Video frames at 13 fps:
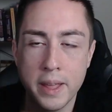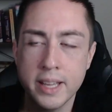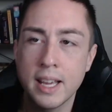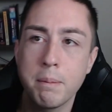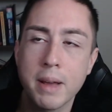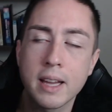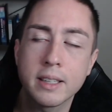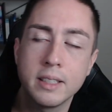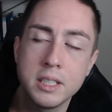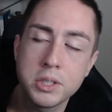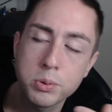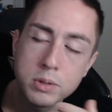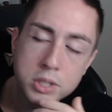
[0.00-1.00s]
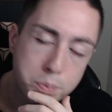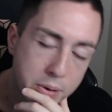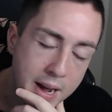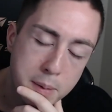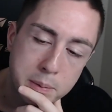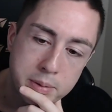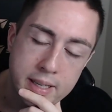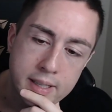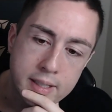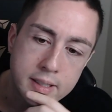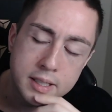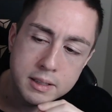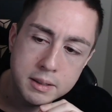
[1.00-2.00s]
Thinking back, this was probably
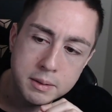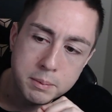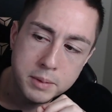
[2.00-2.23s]
the,